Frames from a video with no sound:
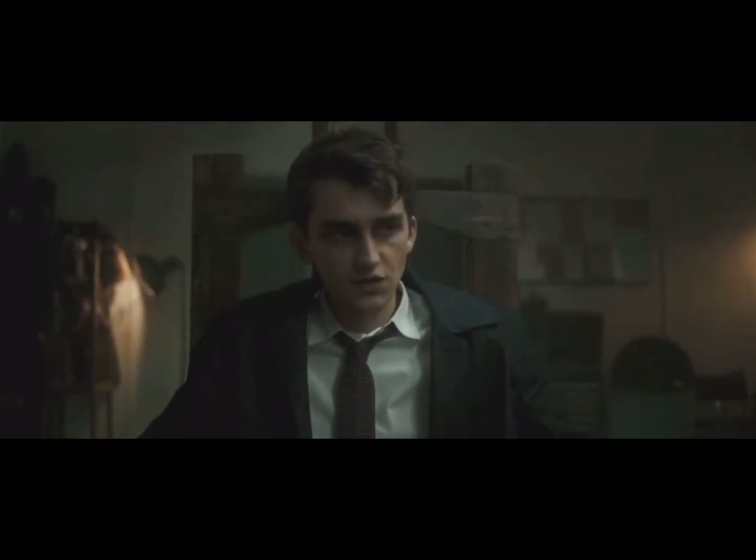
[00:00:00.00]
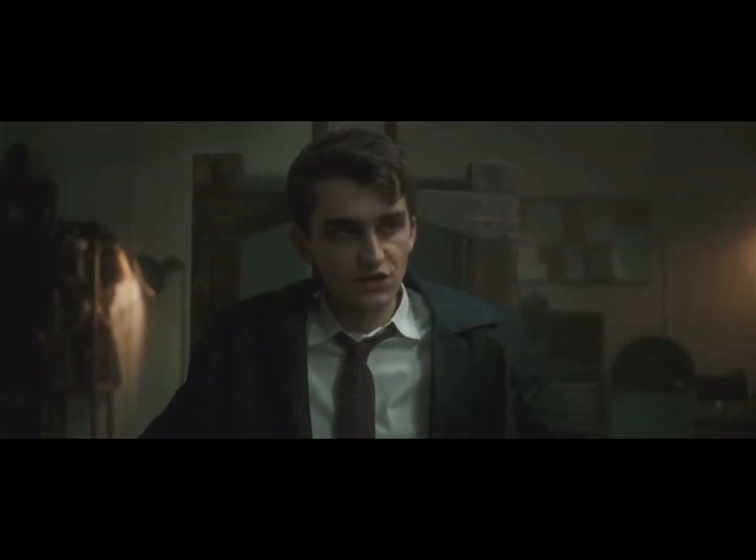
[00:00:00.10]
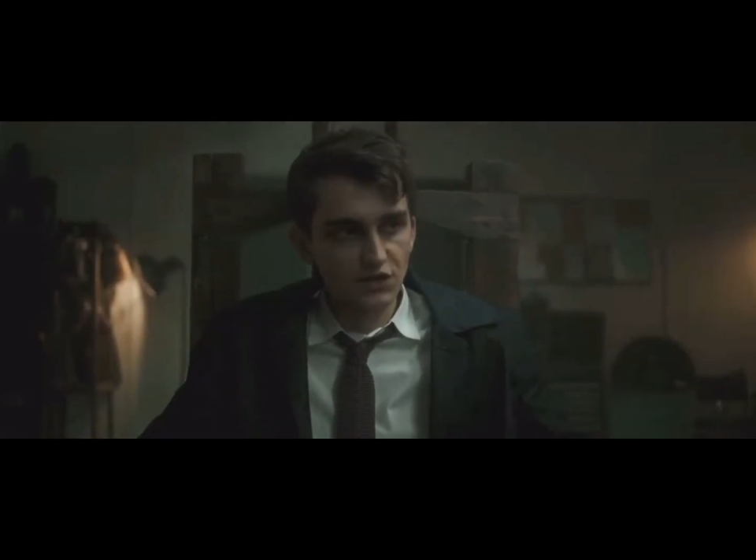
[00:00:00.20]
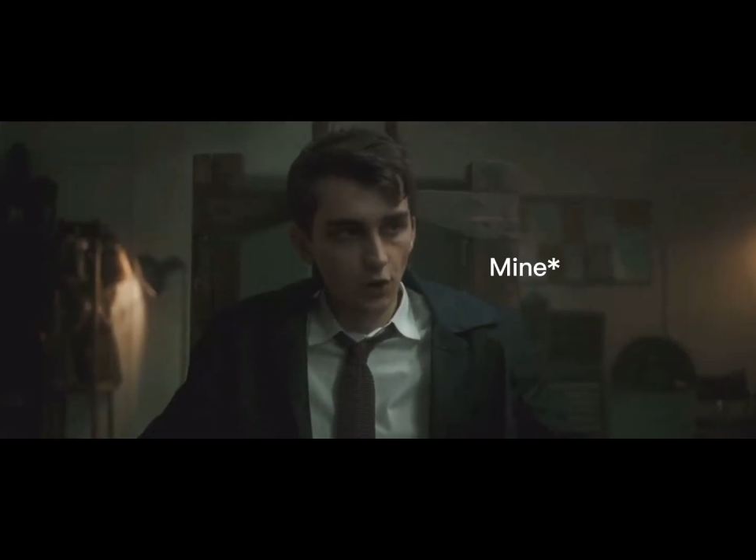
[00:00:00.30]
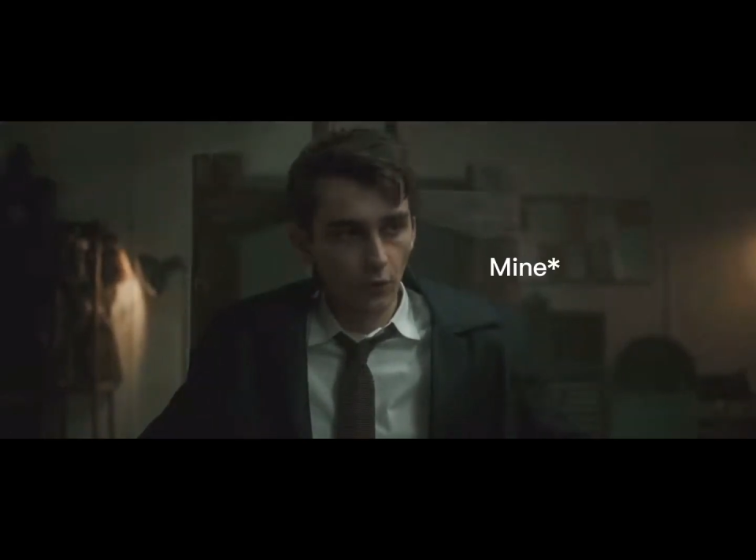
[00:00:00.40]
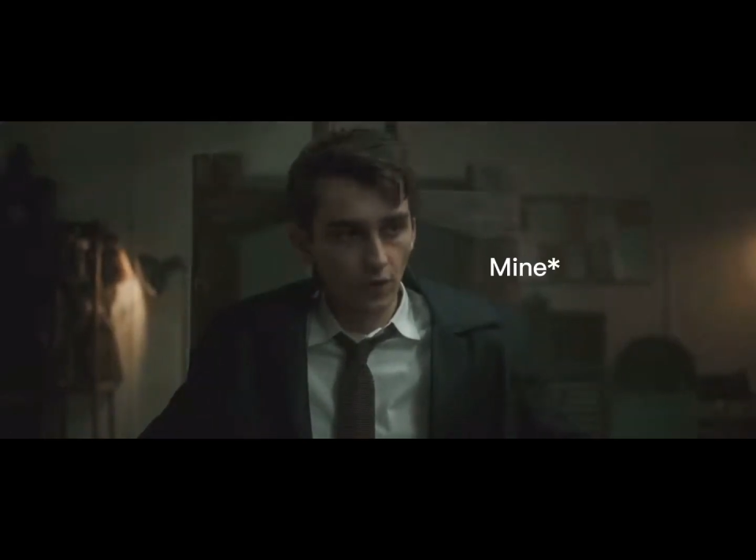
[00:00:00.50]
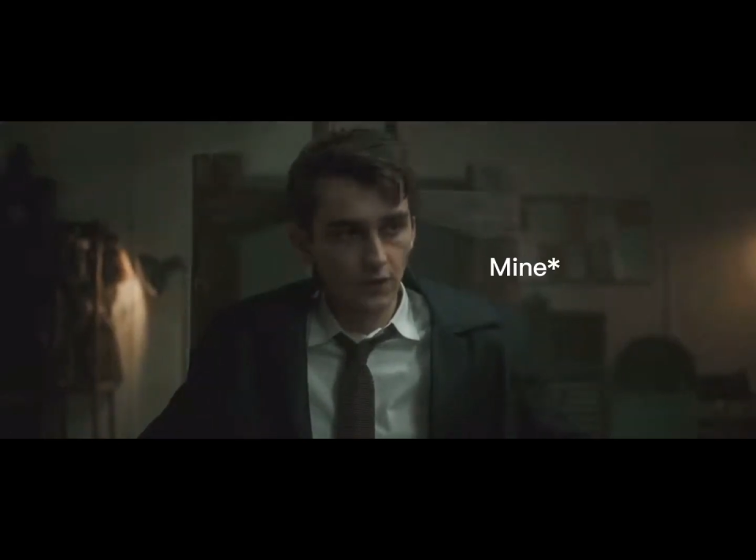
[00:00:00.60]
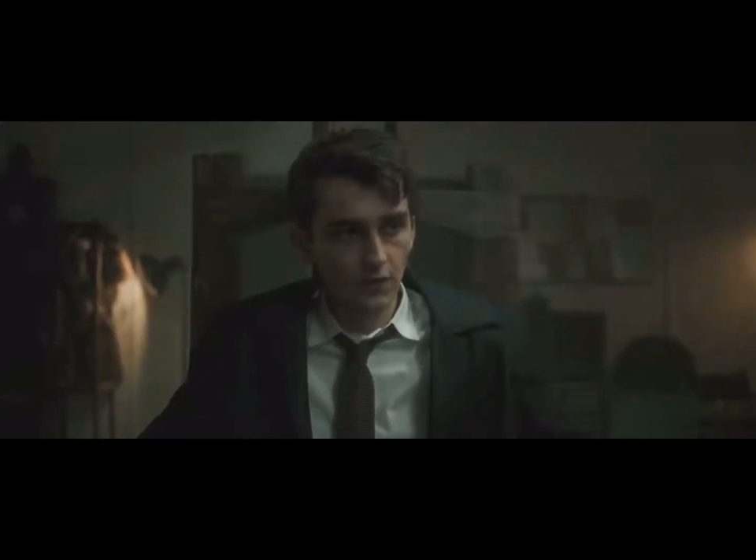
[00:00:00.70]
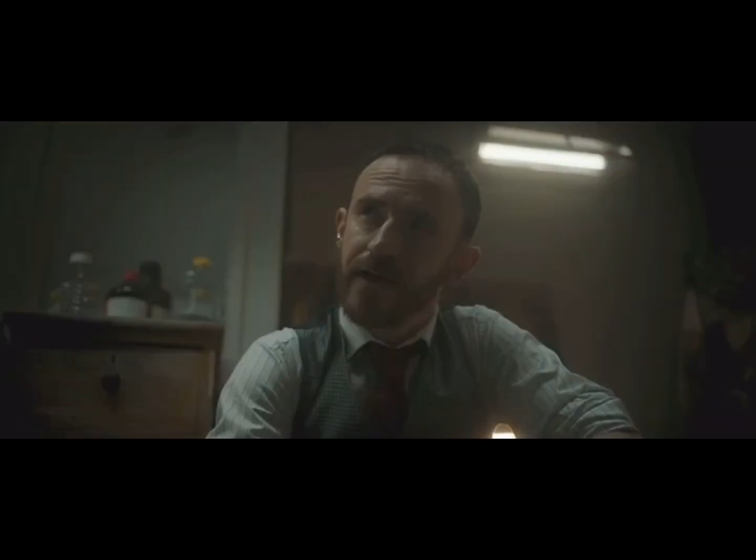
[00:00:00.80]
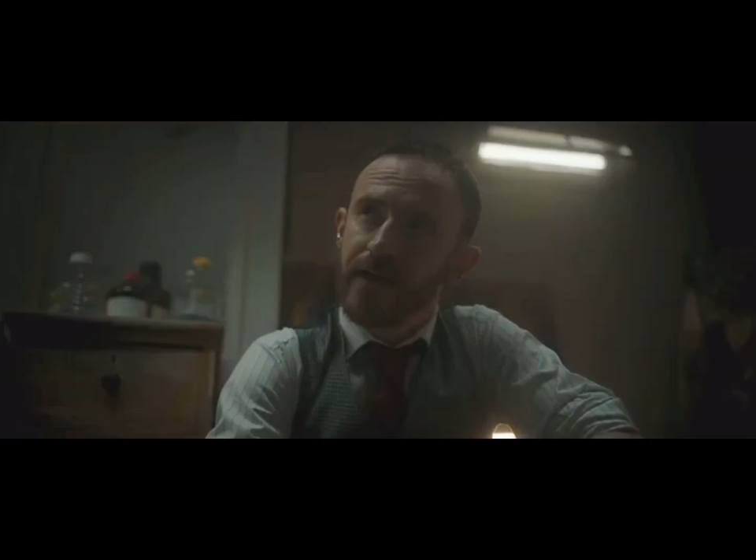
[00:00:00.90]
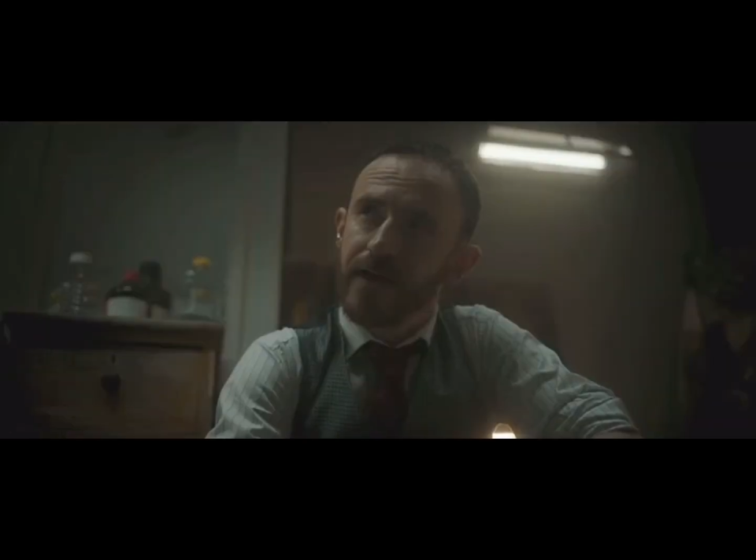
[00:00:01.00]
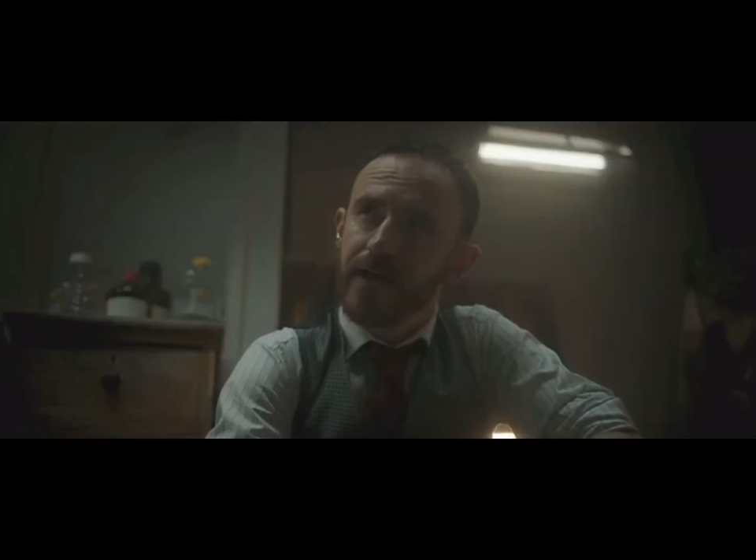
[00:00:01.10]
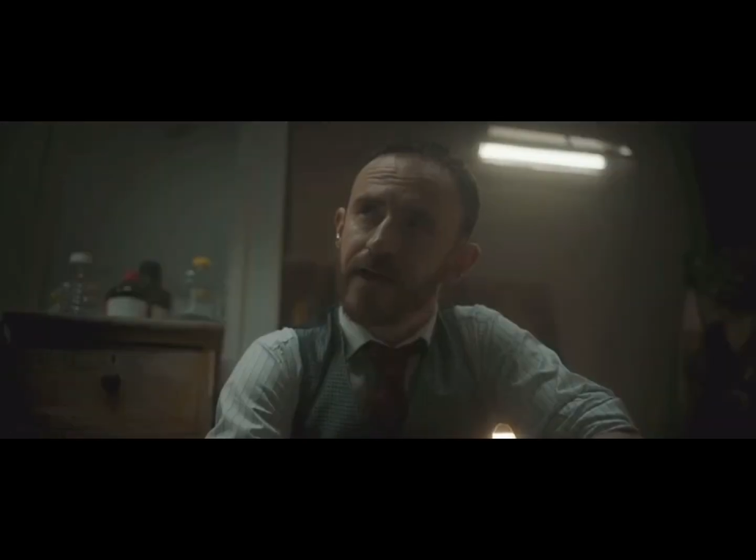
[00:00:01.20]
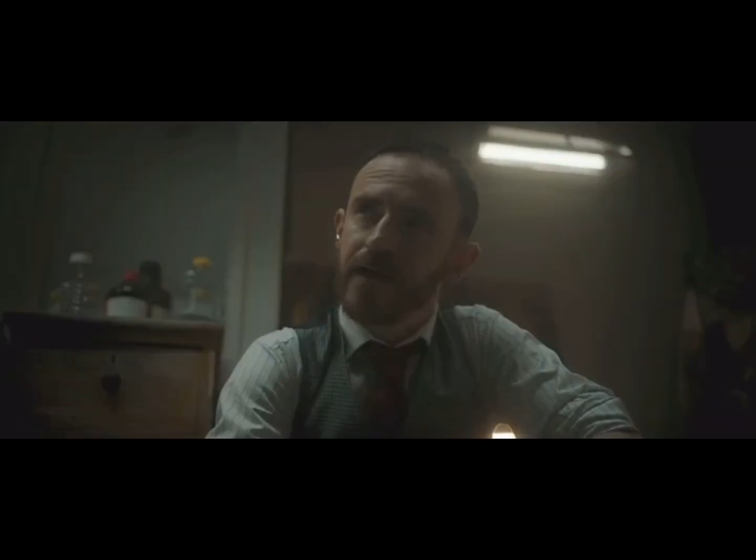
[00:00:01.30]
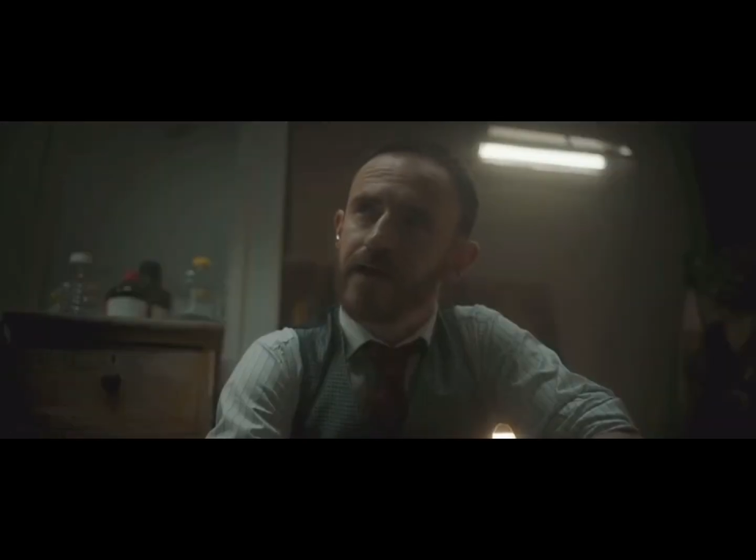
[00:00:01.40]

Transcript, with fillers: She's no one. Let her